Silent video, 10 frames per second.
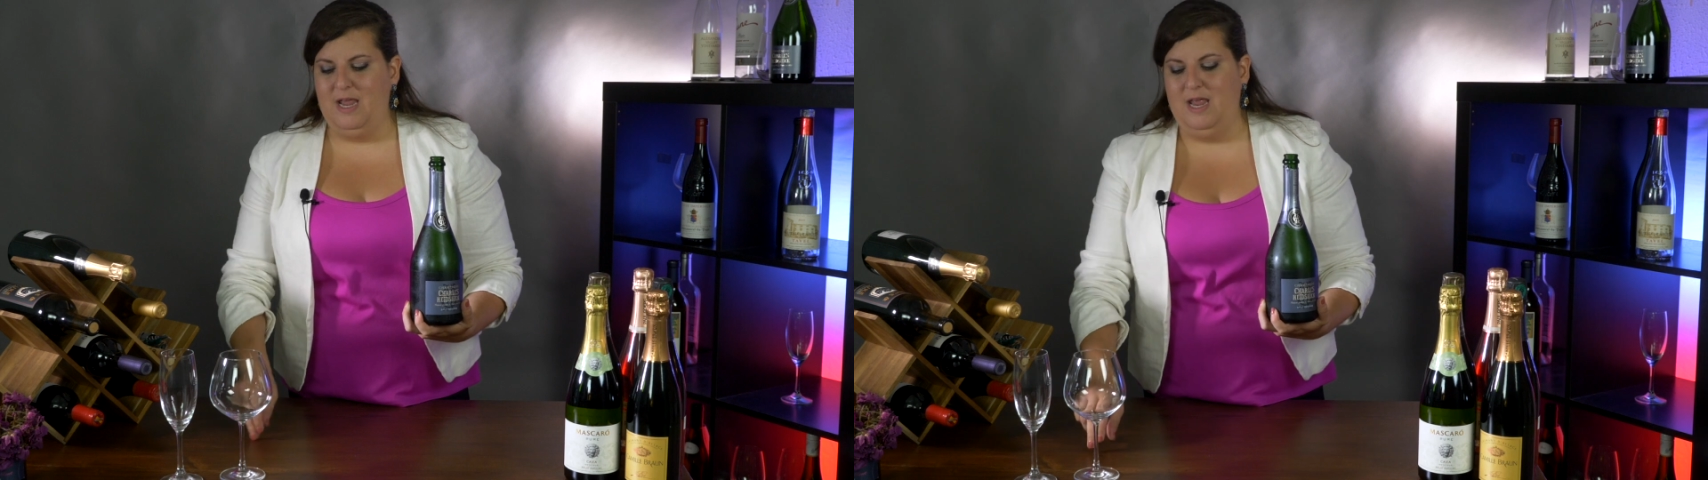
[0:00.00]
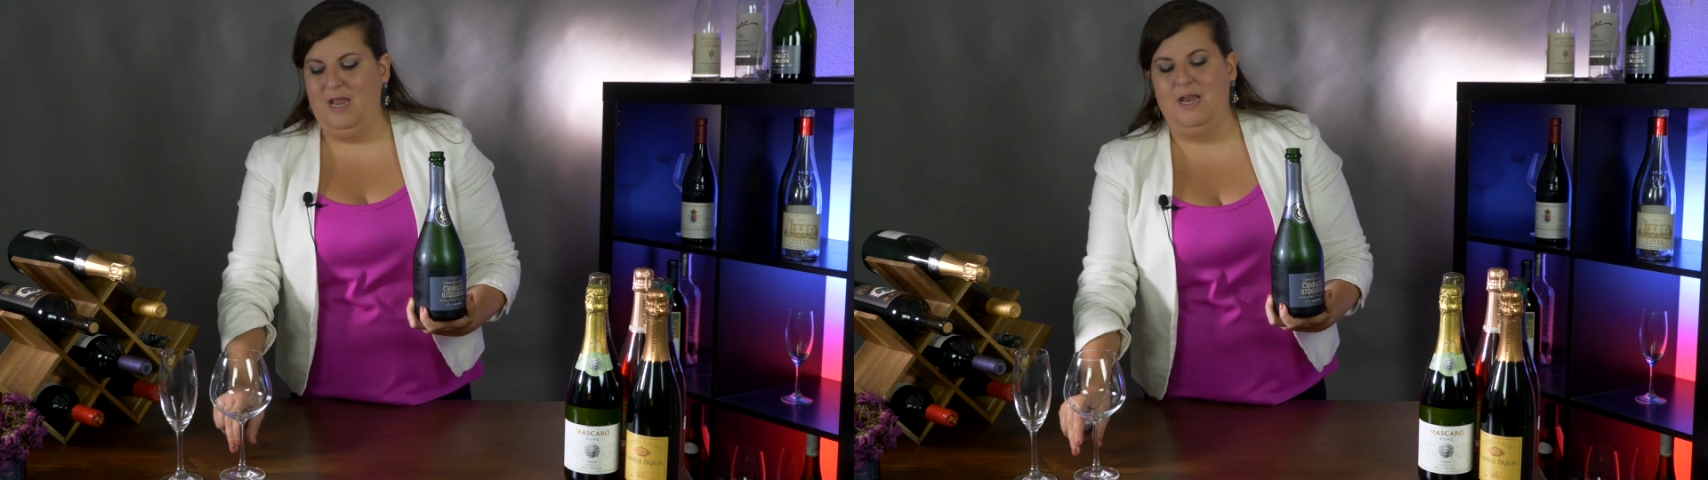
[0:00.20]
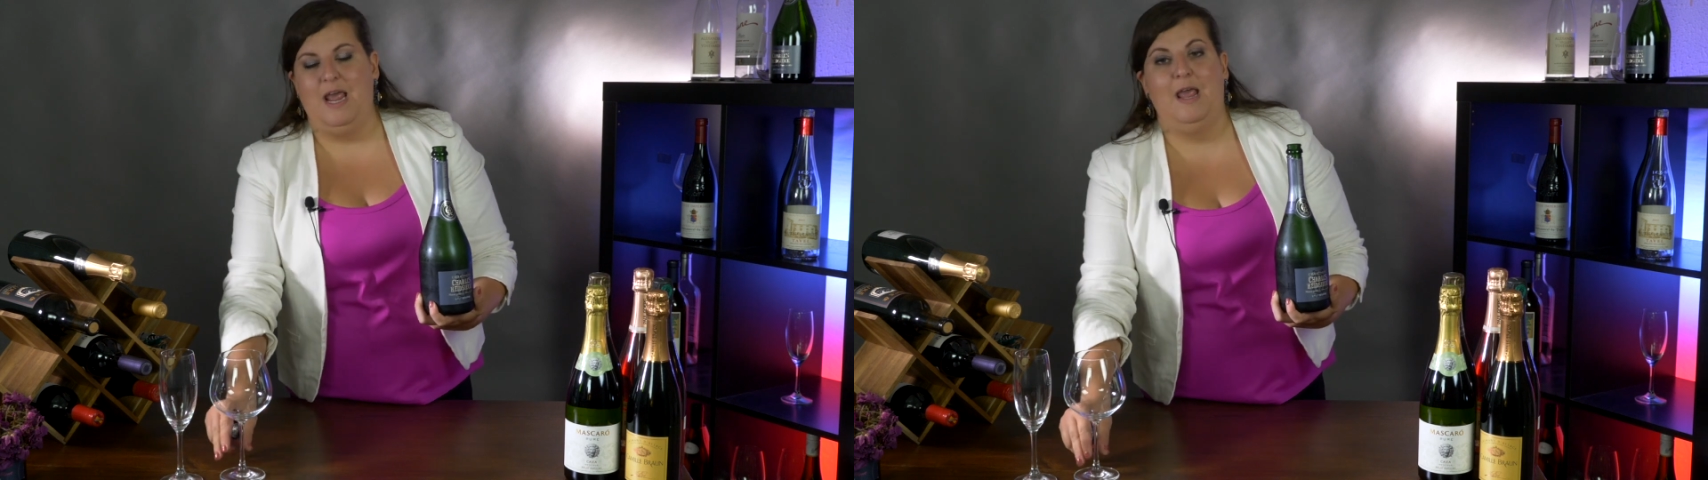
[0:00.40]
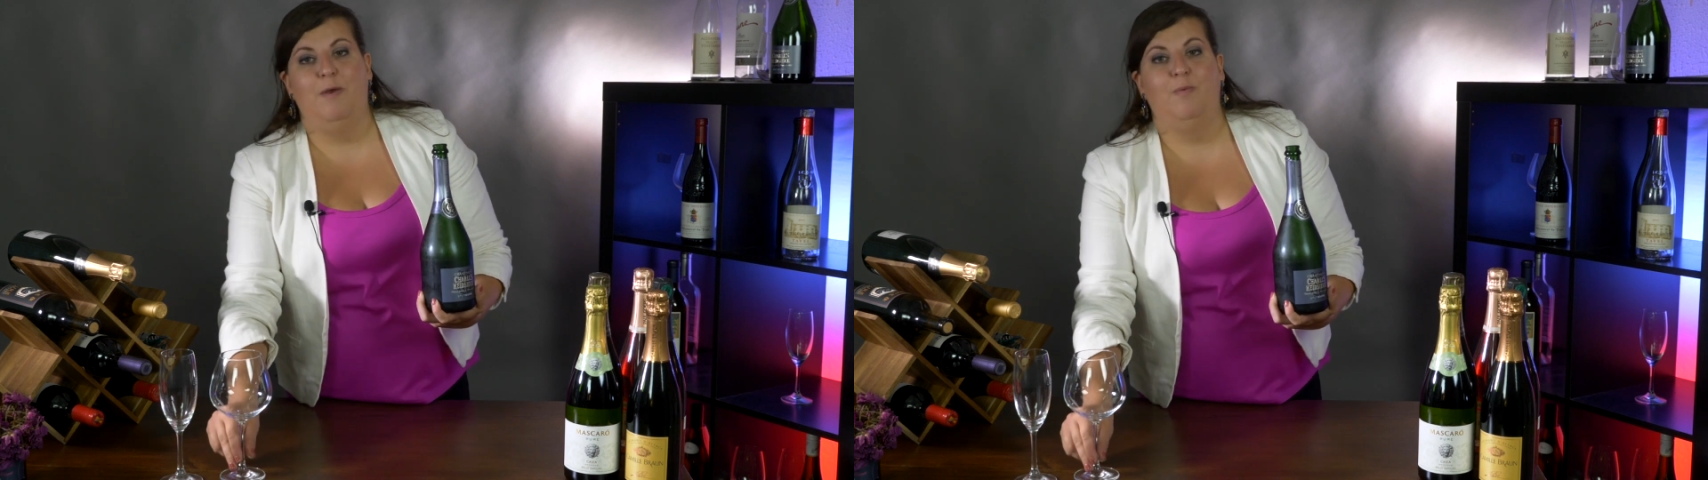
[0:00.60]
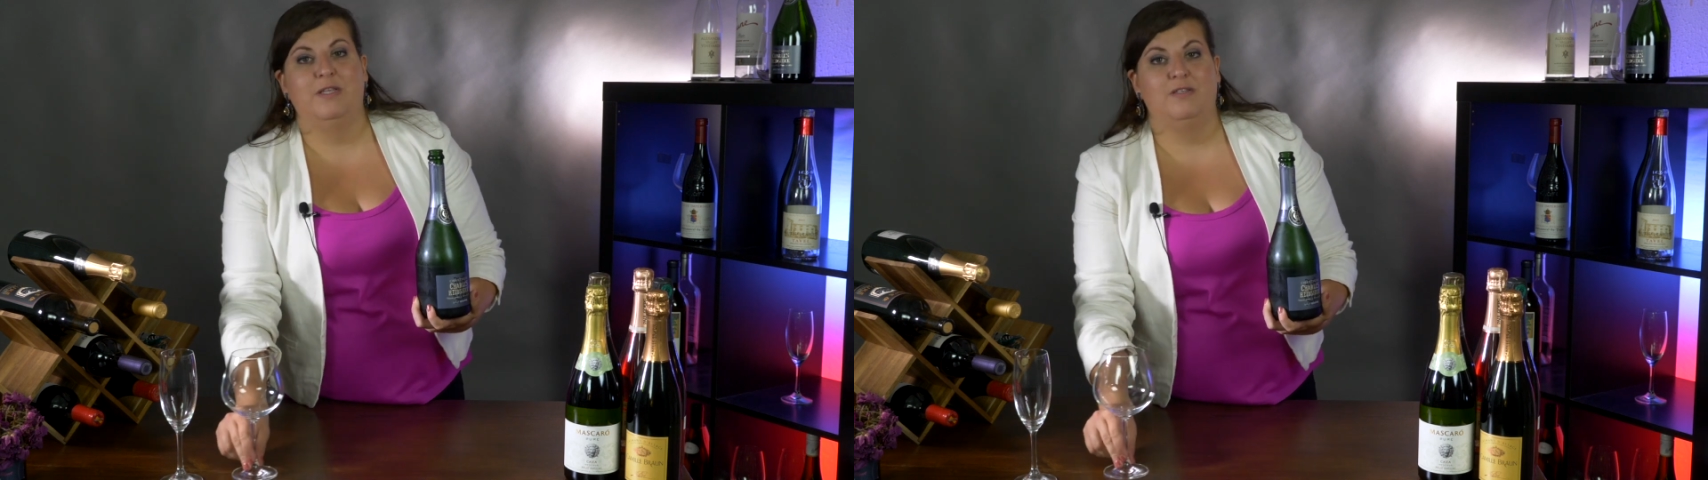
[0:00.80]

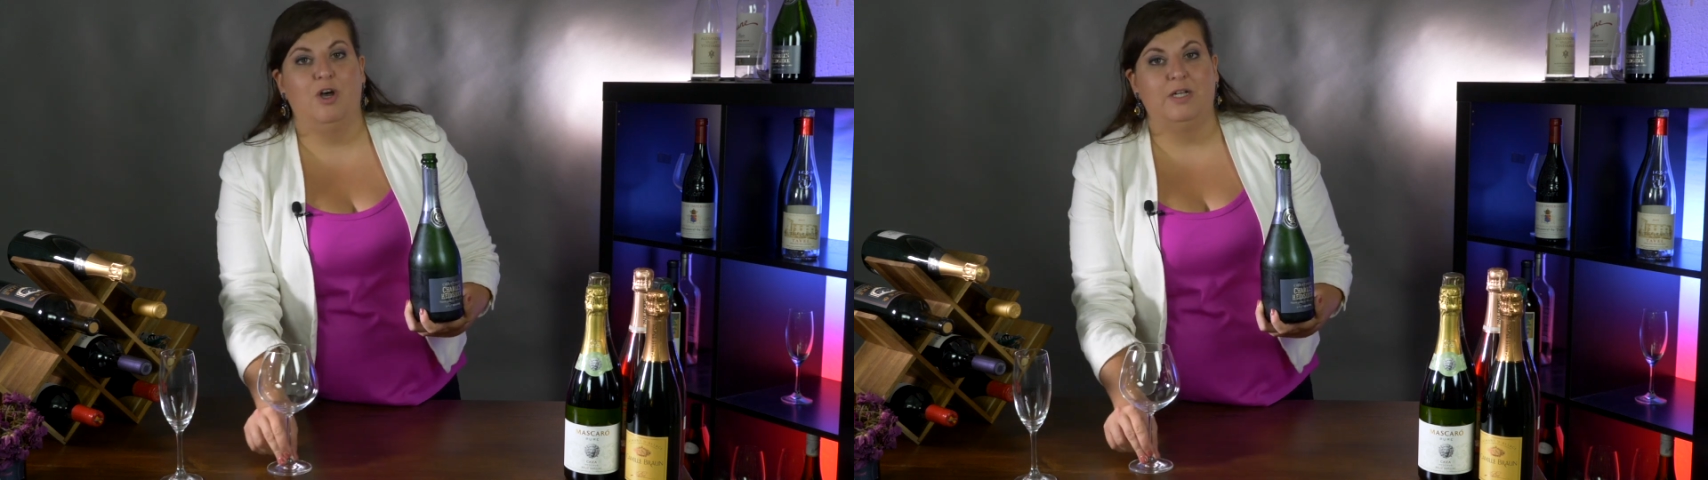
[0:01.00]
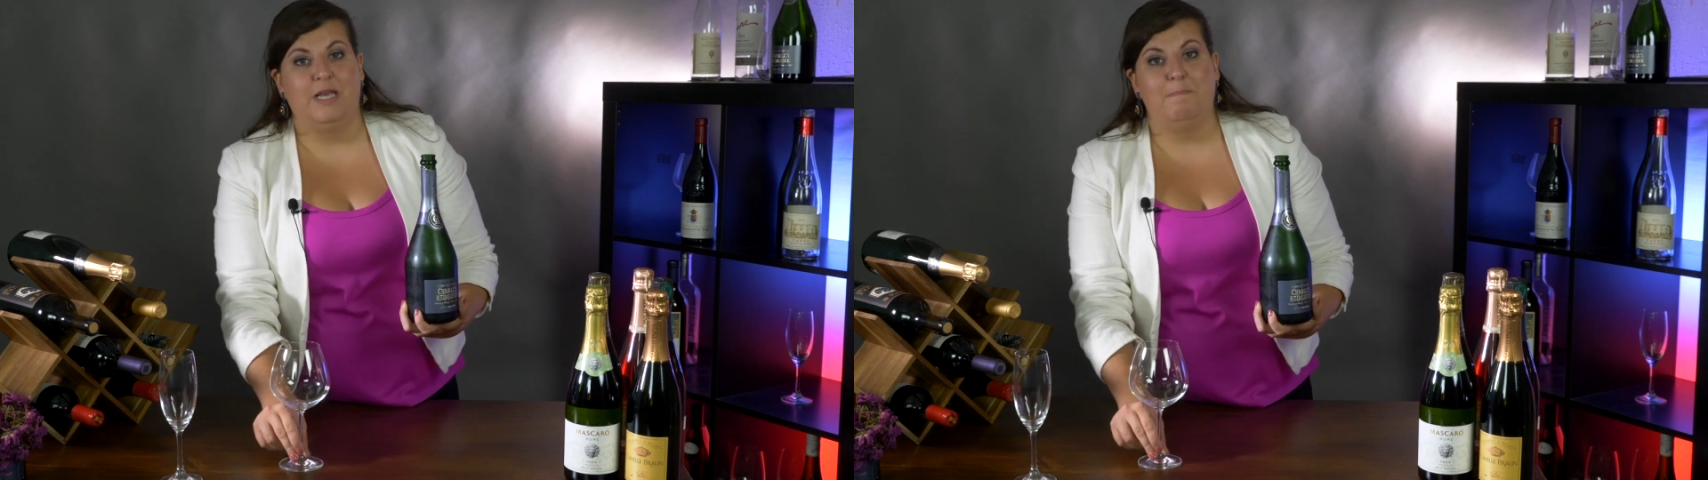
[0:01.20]
in what's called